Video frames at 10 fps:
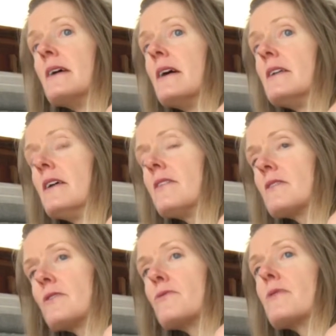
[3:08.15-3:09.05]
Another
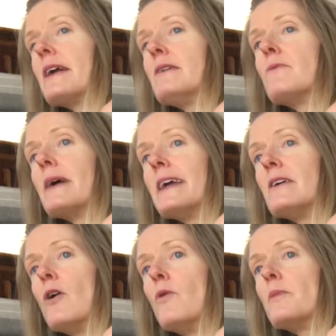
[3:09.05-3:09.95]
great way to
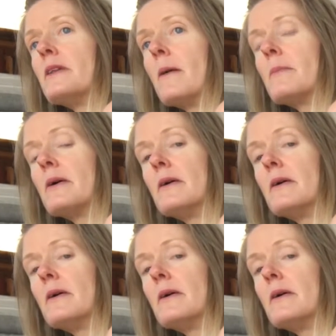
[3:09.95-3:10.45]
open up